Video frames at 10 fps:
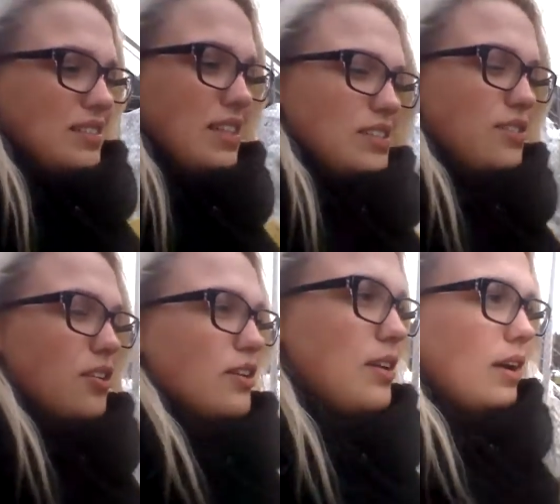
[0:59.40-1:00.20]

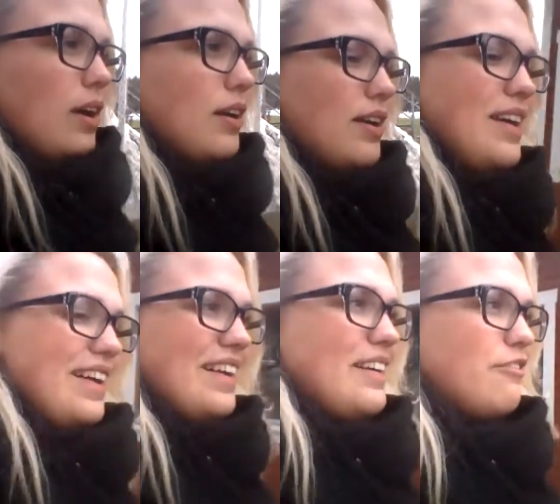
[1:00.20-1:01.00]
6.30, I
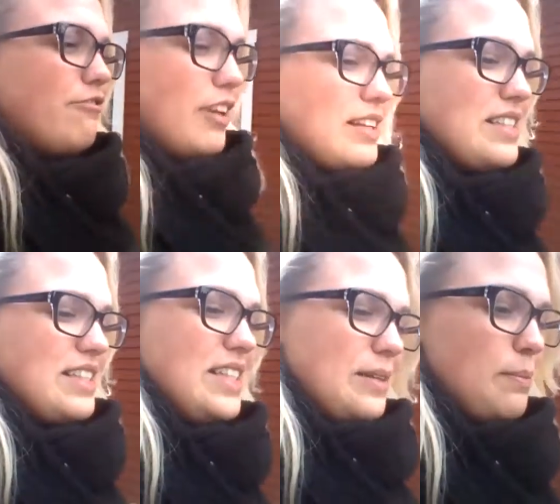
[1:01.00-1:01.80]
fell
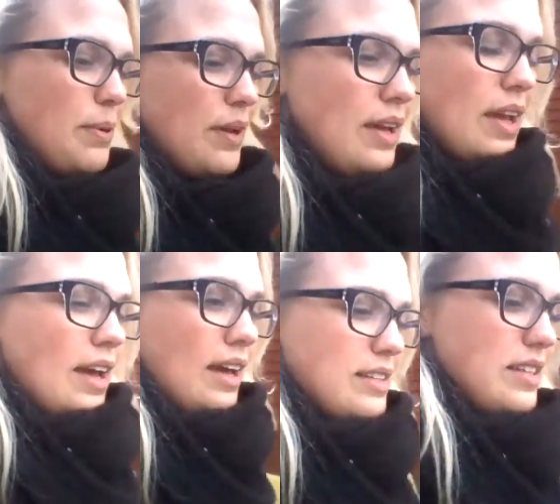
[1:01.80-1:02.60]
asleep,
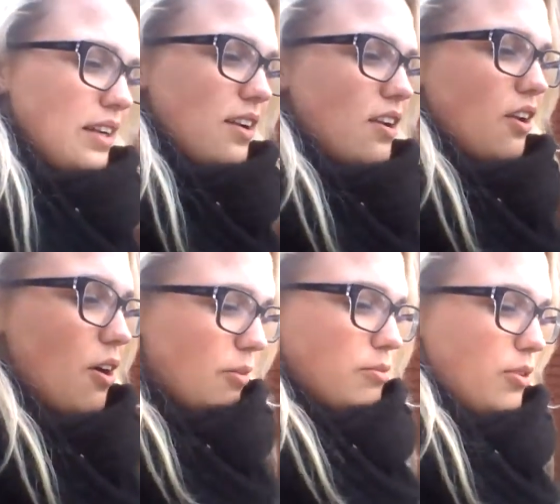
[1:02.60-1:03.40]
I set an
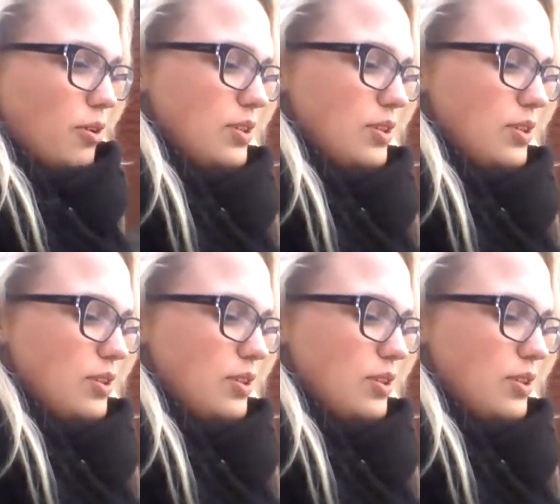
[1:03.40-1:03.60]
alarm for